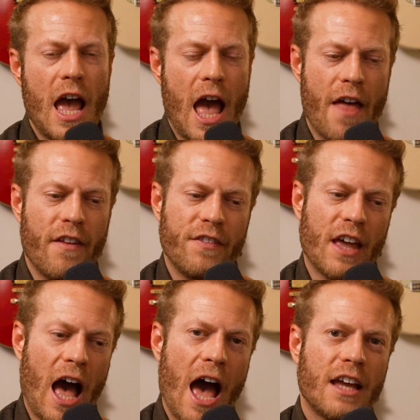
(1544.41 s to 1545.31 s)
And the
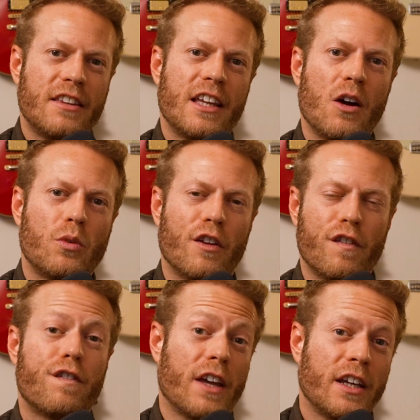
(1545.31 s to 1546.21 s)
idea with the
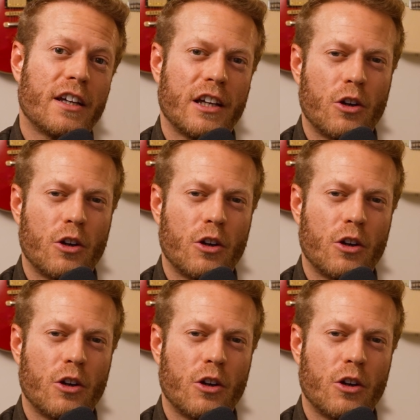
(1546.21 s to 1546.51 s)
fake